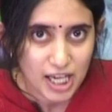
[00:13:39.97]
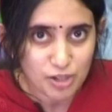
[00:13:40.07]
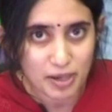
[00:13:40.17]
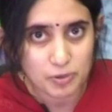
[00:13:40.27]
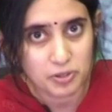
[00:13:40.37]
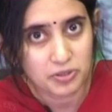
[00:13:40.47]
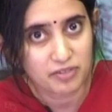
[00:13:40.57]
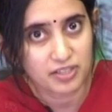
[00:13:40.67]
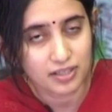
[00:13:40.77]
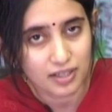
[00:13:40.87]
you might want to
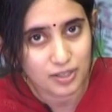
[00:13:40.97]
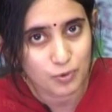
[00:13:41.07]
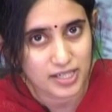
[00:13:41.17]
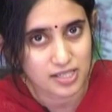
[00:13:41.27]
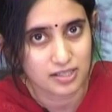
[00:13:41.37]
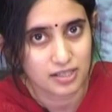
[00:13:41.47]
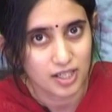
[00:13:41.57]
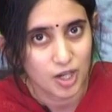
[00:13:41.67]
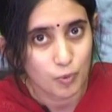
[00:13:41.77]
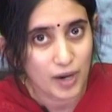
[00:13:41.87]
give the third question
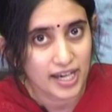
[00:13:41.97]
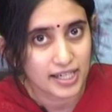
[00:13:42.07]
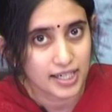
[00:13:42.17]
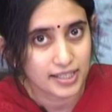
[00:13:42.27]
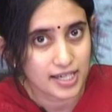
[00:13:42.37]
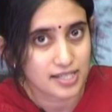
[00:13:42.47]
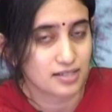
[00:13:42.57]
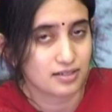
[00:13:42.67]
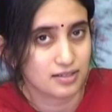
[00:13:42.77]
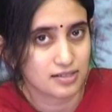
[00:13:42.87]
where there is
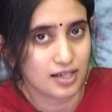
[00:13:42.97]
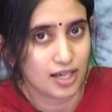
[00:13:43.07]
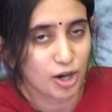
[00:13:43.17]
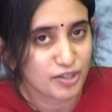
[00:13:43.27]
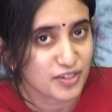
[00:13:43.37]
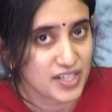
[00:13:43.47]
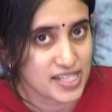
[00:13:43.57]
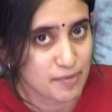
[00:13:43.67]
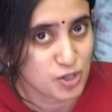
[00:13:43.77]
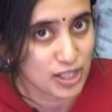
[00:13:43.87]
a lot of
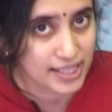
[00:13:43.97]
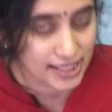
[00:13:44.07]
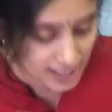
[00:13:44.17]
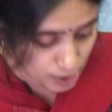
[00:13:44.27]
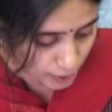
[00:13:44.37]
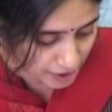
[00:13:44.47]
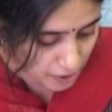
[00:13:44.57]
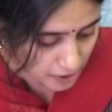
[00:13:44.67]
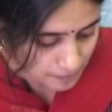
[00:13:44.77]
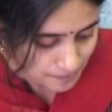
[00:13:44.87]
conceptual thinking going on.